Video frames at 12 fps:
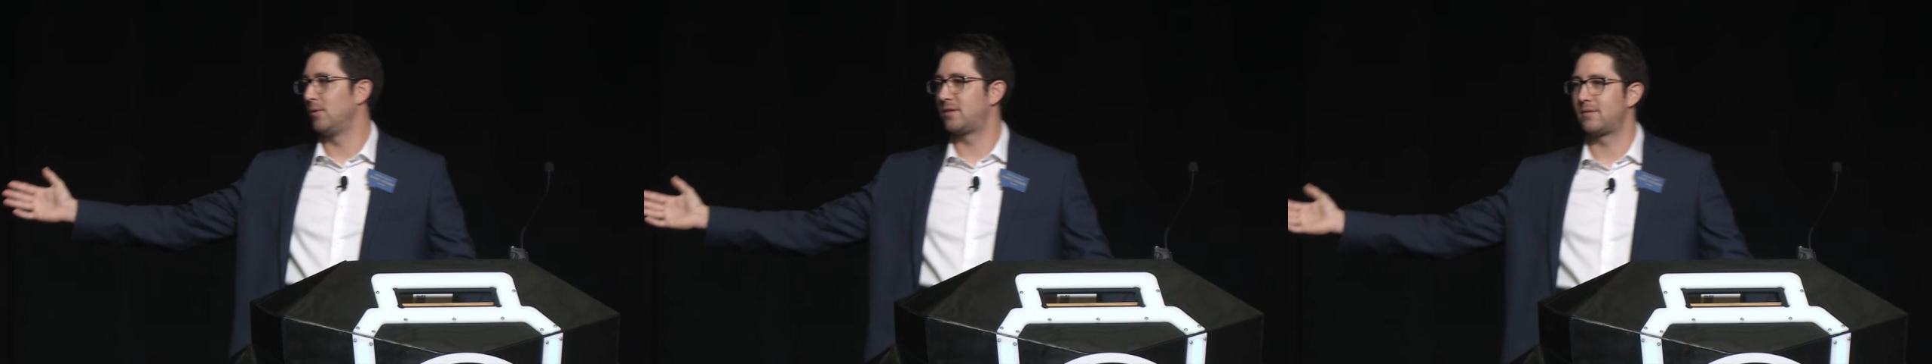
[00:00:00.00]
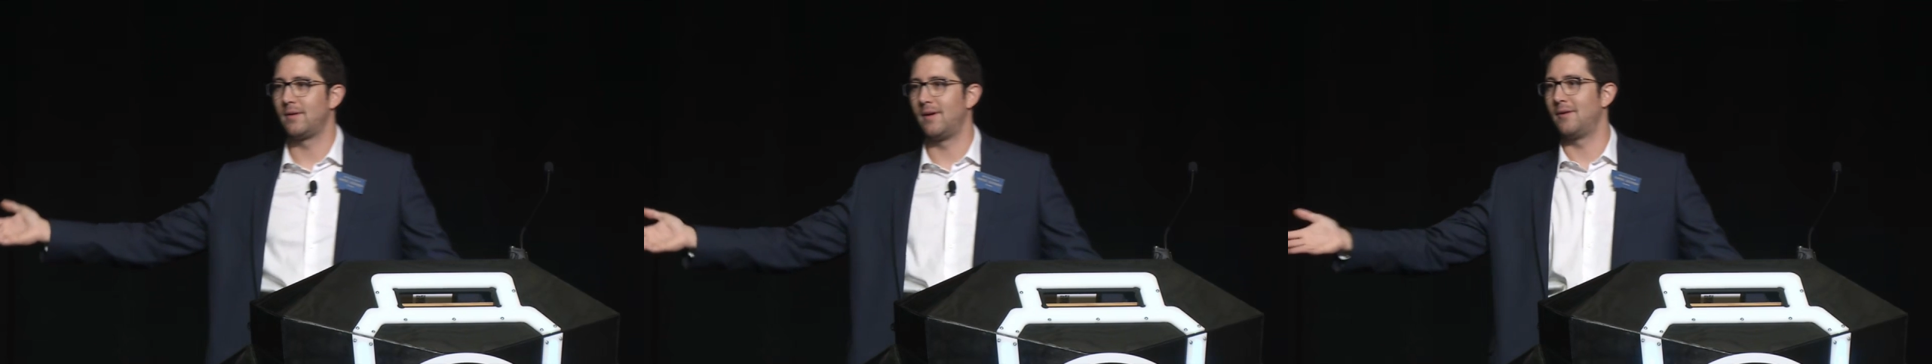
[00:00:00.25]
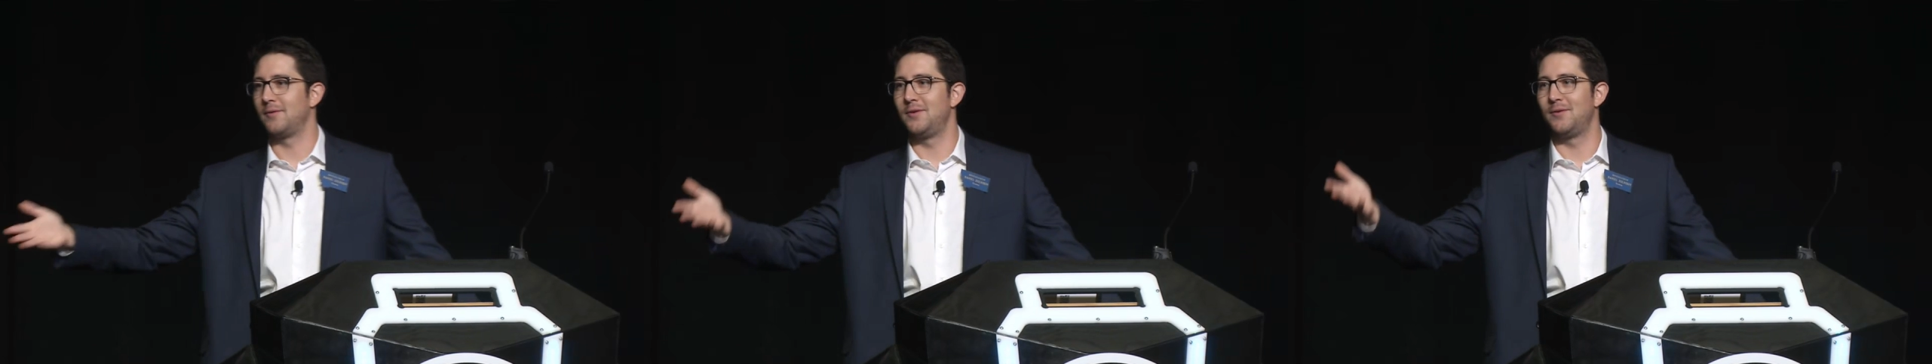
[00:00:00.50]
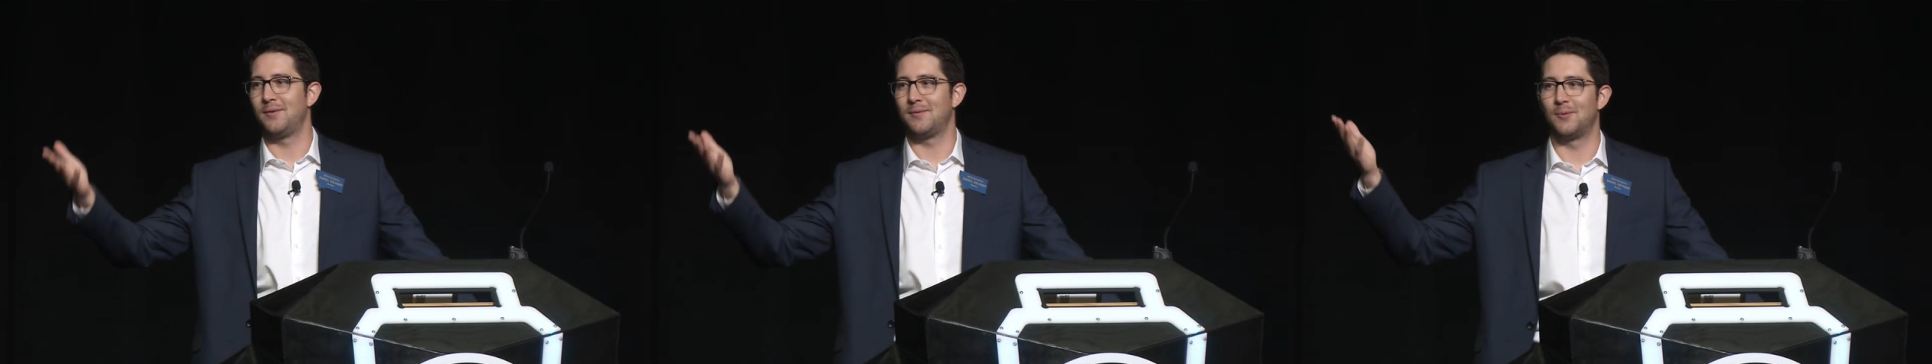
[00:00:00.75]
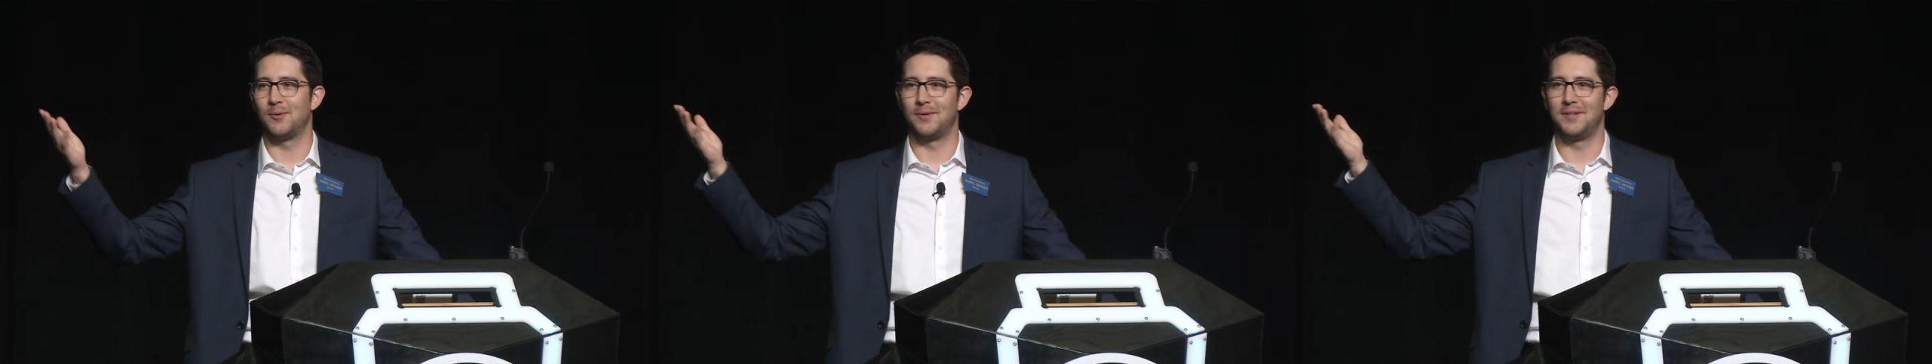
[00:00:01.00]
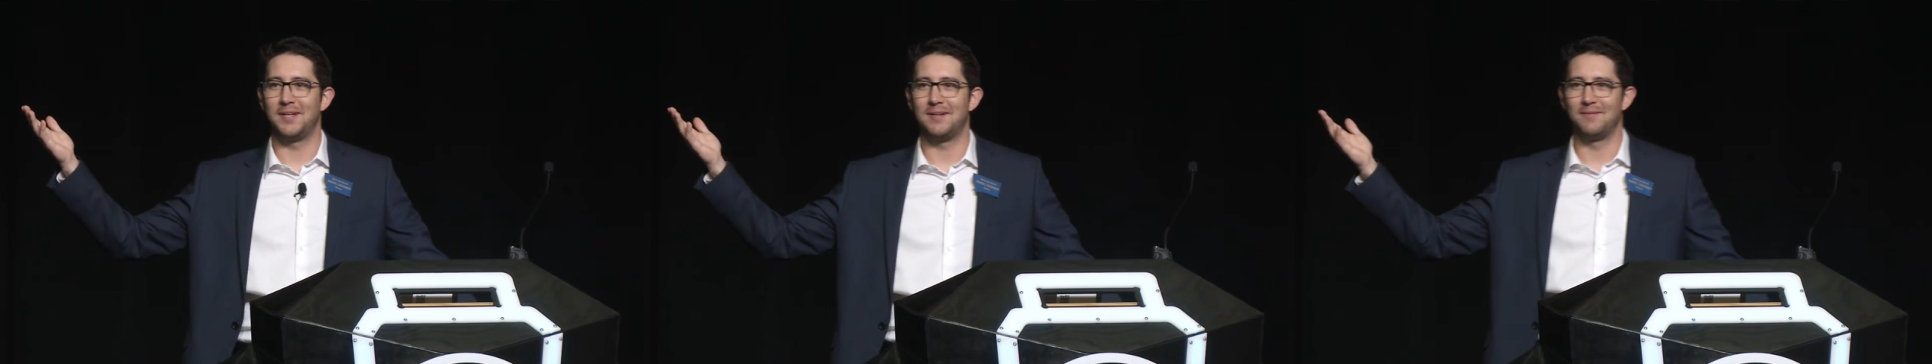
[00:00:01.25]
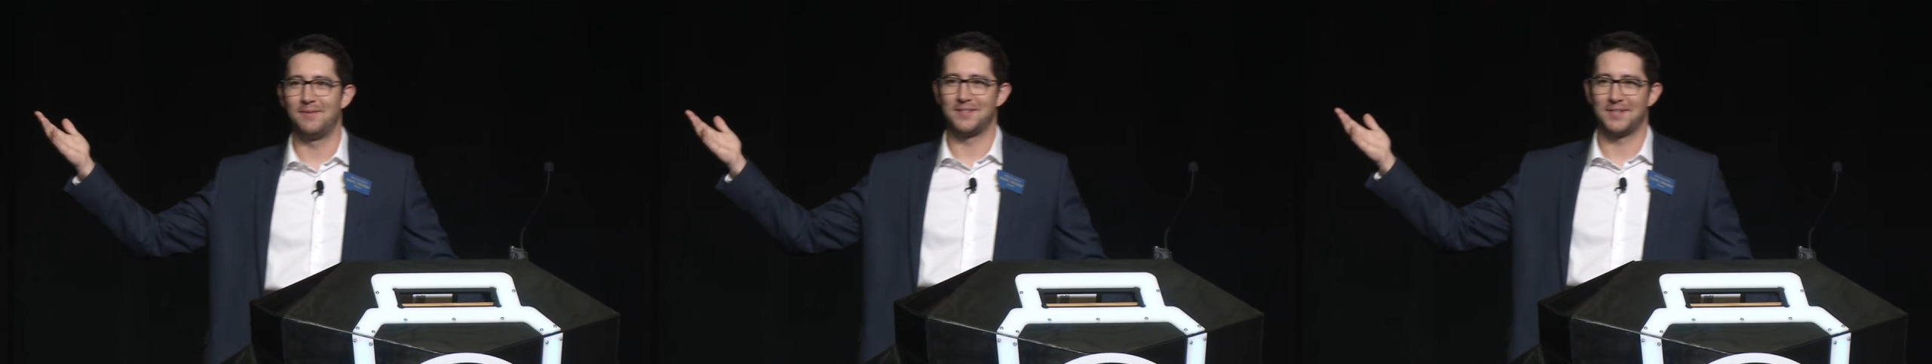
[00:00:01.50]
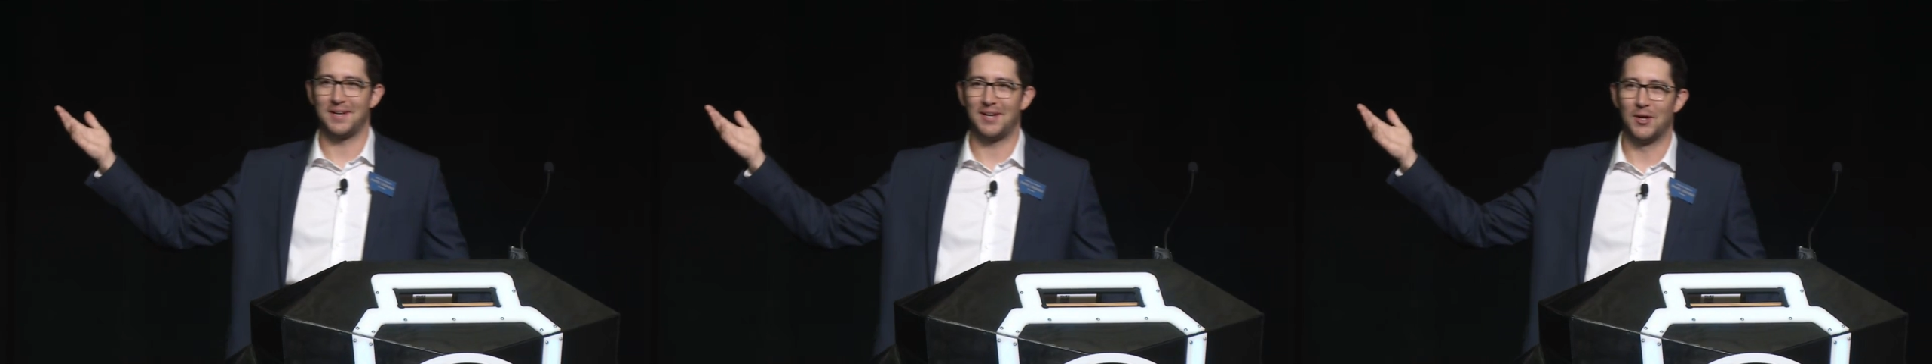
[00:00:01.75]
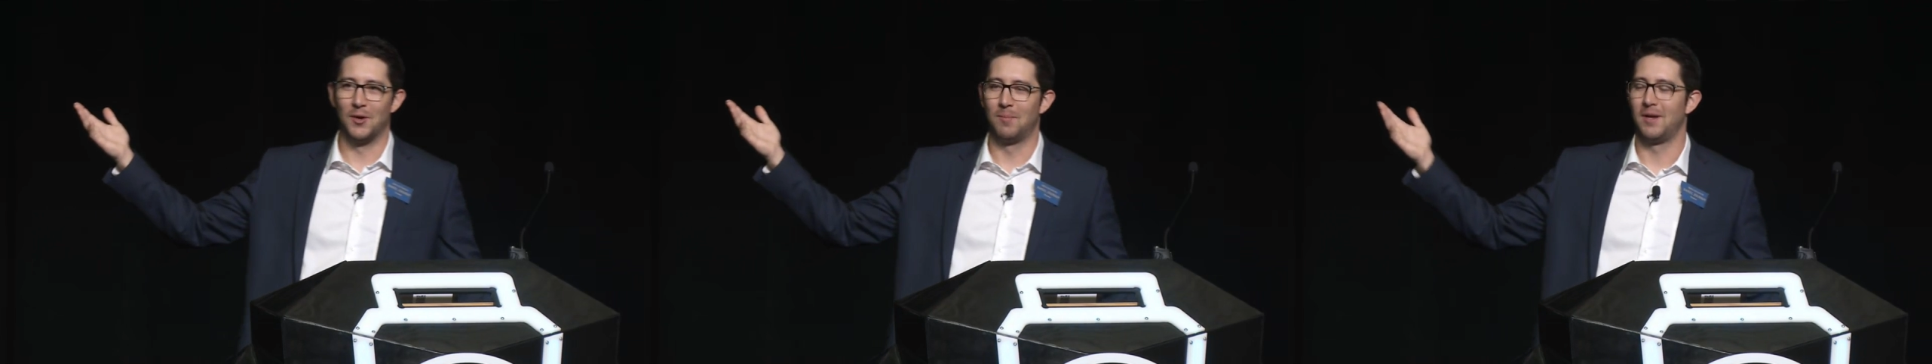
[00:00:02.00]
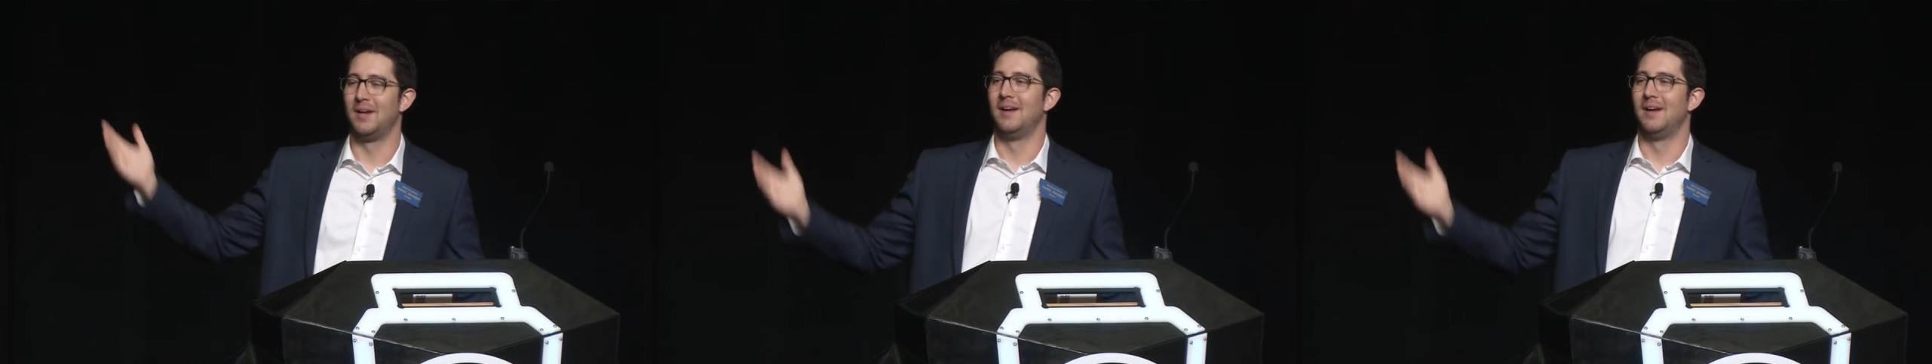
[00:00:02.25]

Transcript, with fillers: which all you will one day visit, I hope.